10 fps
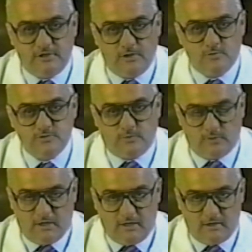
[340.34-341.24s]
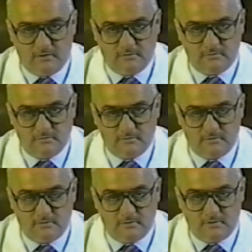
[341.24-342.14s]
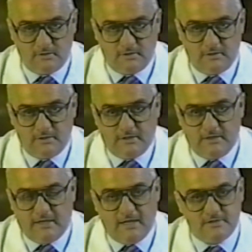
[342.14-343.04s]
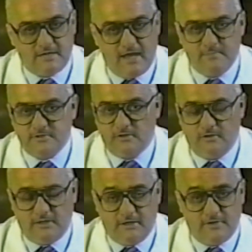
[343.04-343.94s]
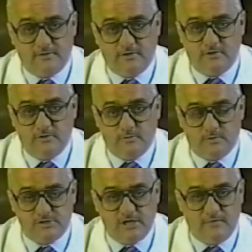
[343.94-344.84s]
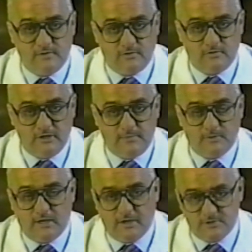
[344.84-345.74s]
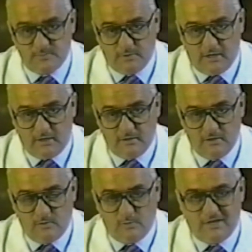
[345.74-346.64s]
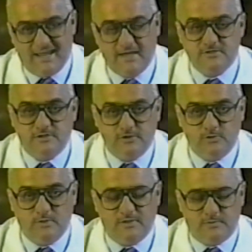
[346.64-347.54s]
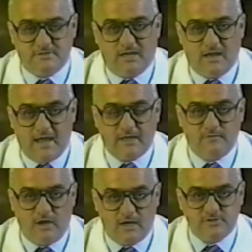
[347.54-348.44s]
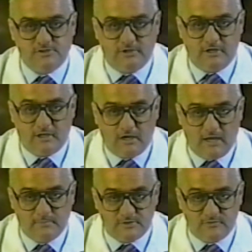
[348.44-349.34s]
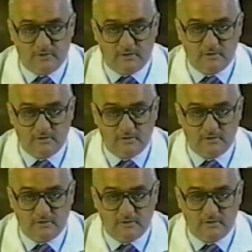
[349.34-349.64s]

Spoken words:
ozone layer, it has absolutely nothing to do with shaving cream or hairspray. What it has to do with was a lack of oxygen in our atmosphere.